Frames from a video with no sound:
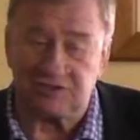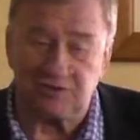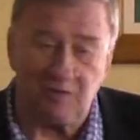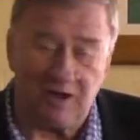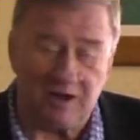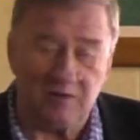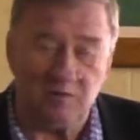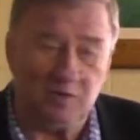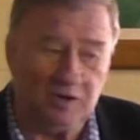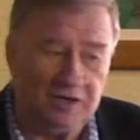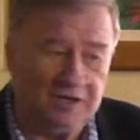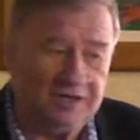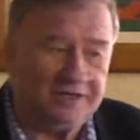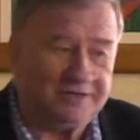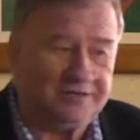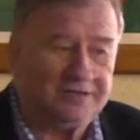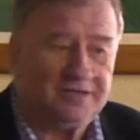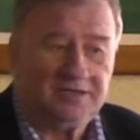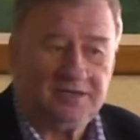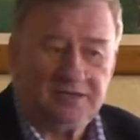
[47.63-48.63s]
the right
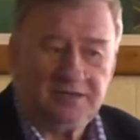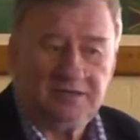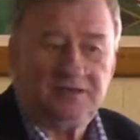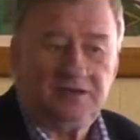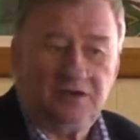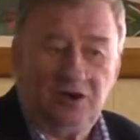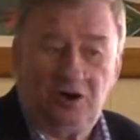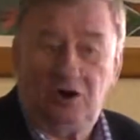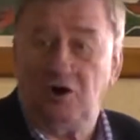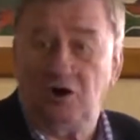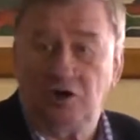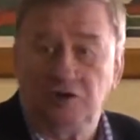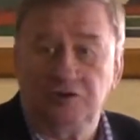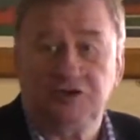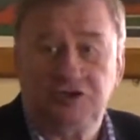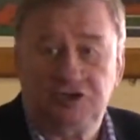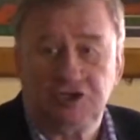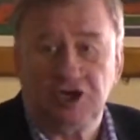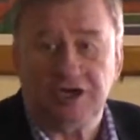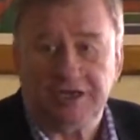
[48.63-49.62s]
word, on
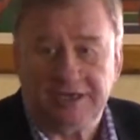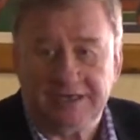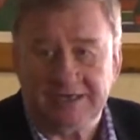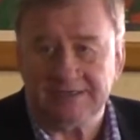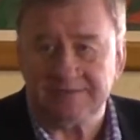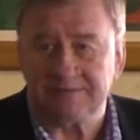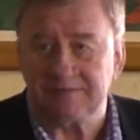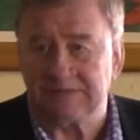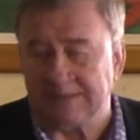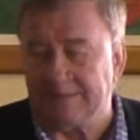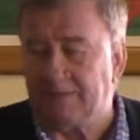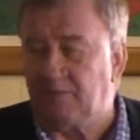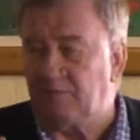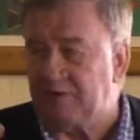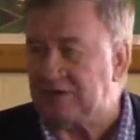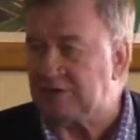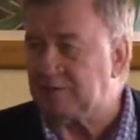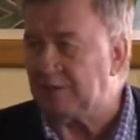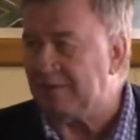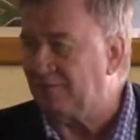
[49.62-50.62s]
the journey, some of
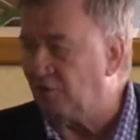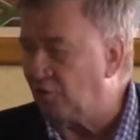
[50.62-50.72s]
which we've